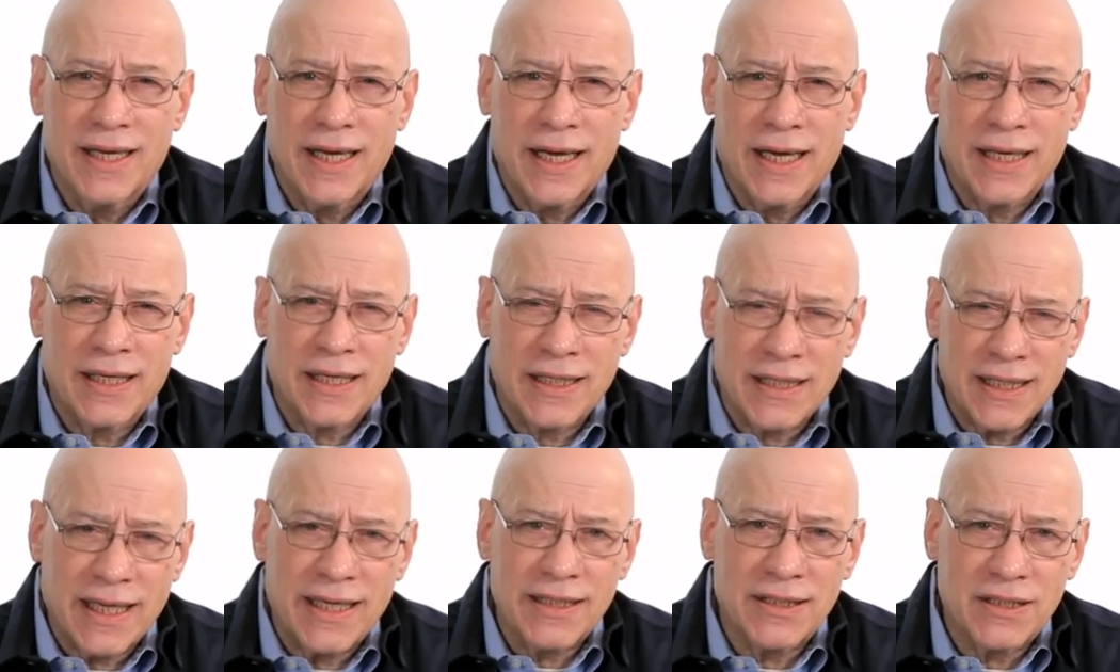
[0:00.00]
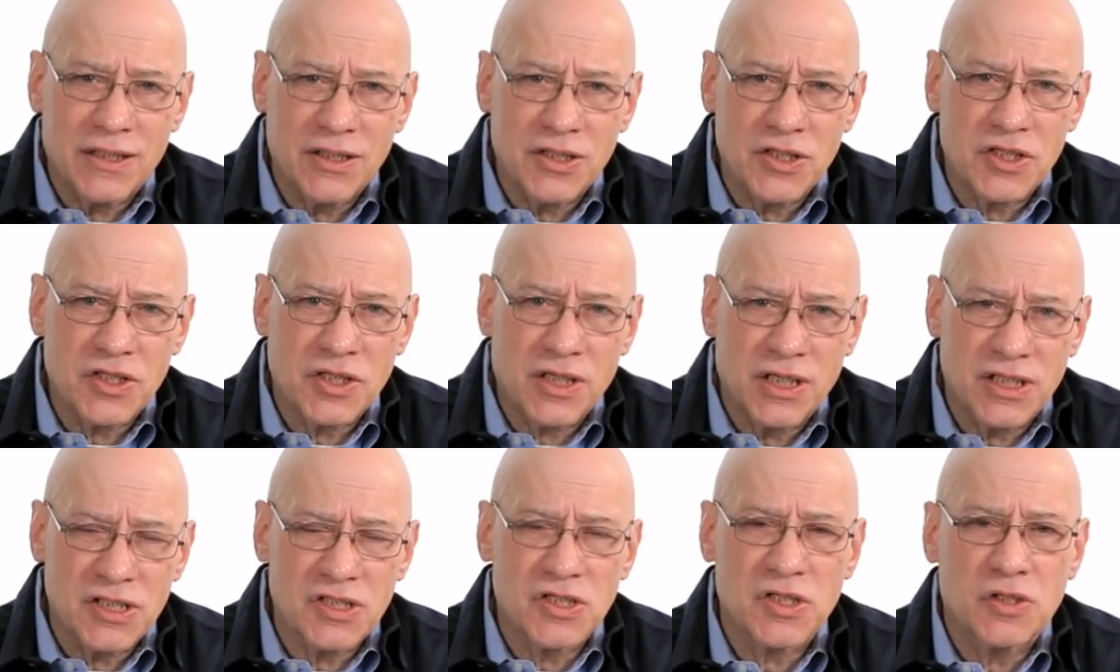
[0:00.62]
and I'd like to
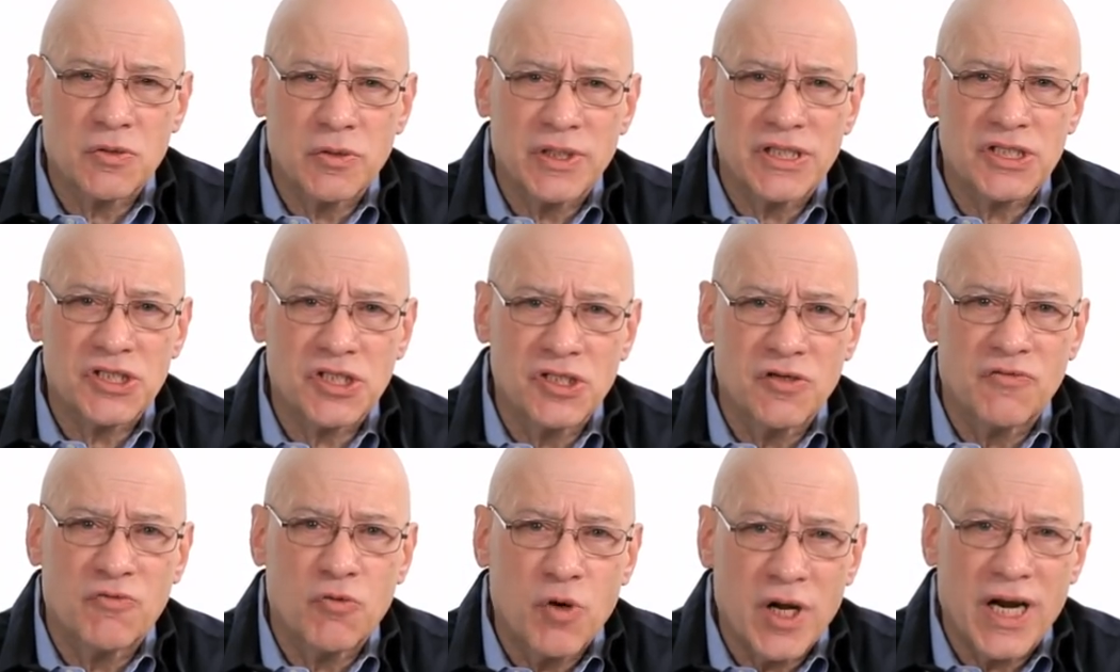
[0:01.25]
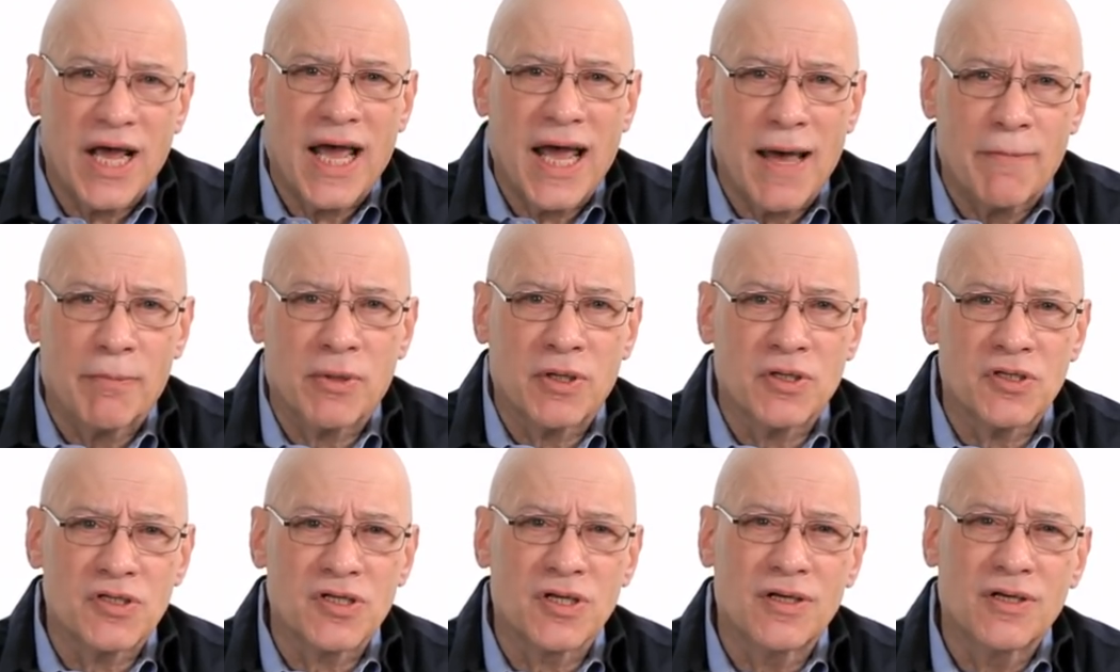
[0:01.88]
discuss the question of what
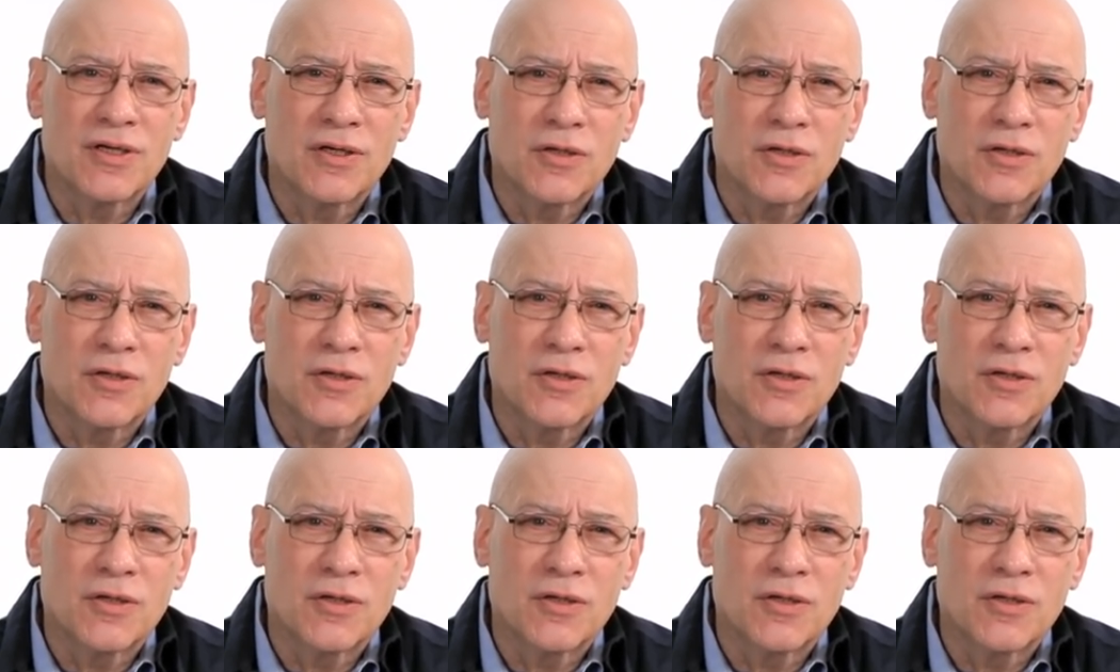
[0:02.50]
happens